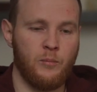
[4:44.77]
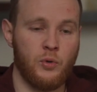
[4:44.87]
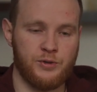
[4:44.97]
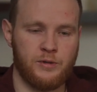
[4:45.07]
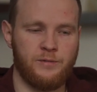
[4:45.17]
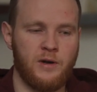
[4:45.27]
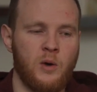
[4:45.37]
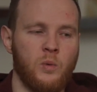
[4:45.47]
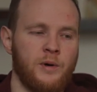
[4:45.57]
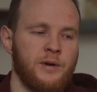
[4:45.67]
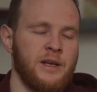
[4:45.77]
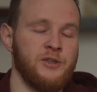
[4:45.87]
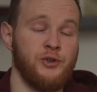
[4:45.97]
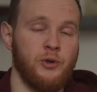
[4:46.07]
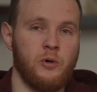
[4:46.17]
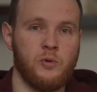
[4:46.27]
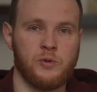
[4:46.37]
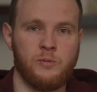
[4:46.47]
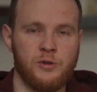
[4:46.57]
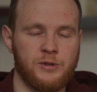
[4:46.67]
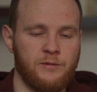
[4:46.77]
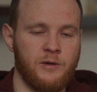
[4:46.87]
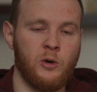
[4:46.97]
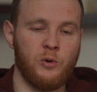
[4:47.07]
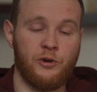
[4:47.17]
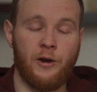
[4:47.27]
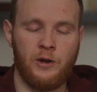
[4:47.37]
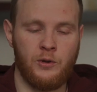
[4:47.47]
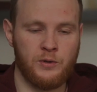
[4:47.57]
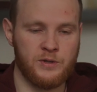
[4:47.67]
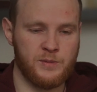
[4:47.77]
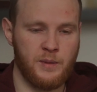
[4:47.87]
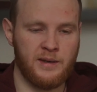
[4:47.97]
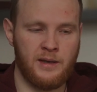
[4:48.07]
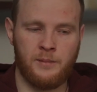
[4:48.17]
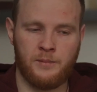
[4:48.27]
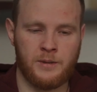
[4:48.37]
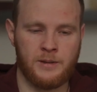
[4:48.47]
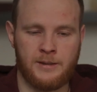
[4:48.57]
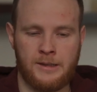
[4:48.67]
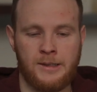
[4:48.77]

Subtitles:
Most of our NGOs, most of our trade unions became